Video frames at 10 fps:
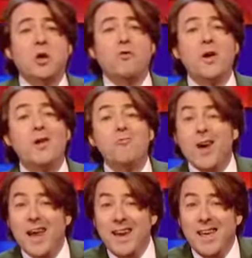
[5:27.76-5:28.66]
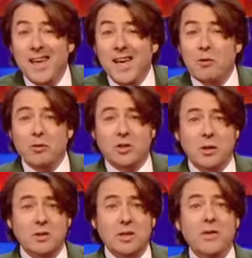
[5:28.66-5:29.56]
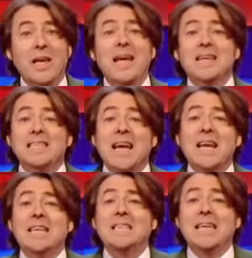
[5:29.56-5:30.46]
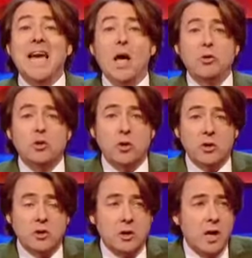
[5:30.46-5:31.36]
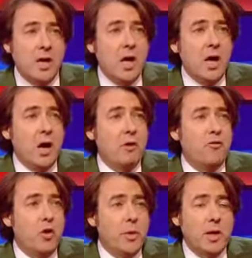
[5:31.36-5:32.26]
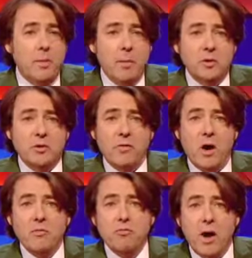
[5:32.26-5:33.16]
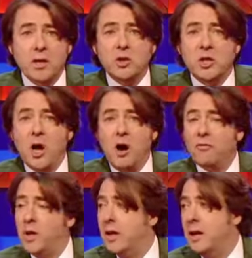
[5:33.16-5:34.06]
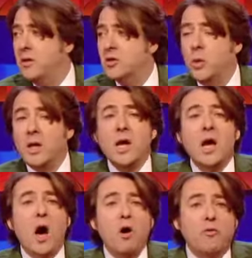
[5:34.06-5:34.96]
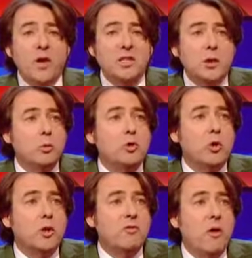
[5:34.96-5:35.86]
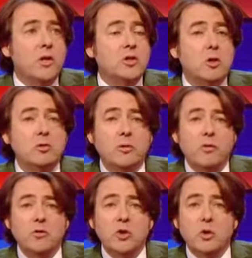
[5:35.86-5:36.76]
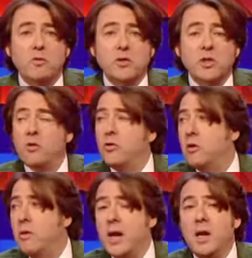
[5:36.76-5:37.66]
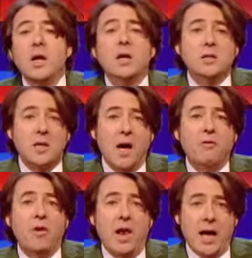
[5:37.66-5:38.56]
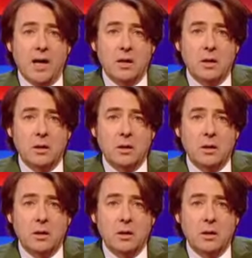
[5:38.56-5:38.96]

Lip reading: Sophia Loren here on the show this evening. Sadly, she cannot join us tonight. Her filming commitments have overrun. She can't fly to London this week. Hopefully, she will join us very soon. So if you've tuned in for Sophia Loren, tough luck.